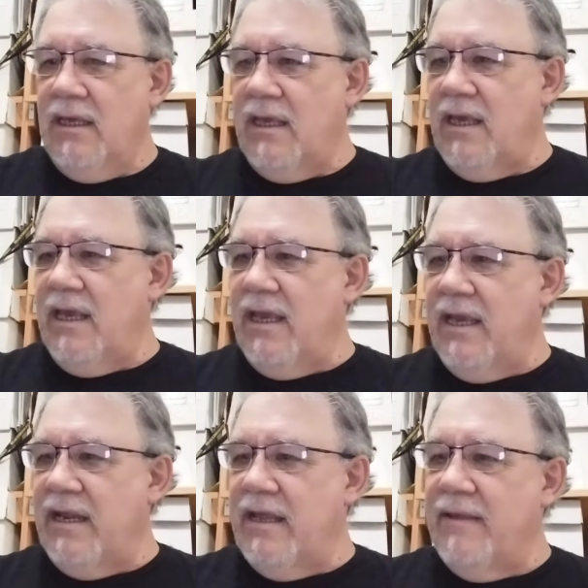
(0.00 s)

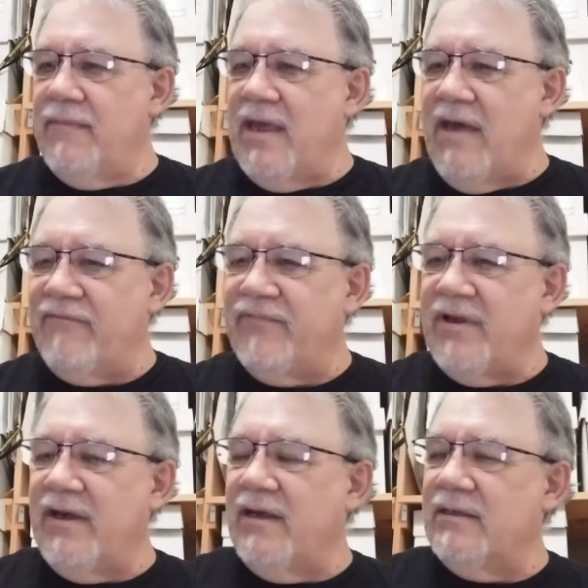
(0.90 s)
And I've
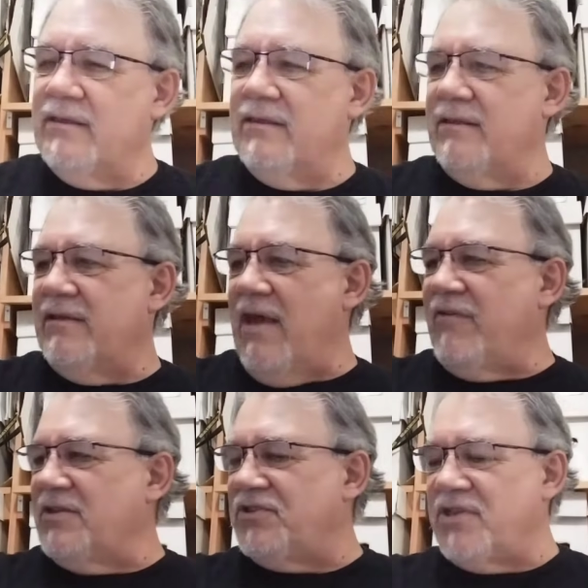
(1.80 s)

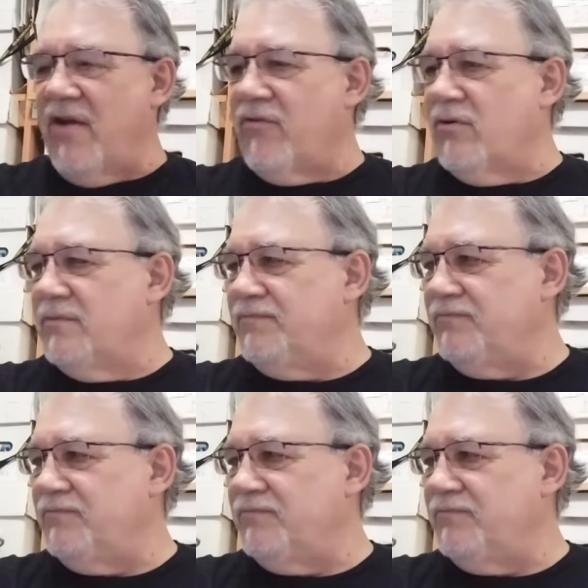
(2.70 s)
got several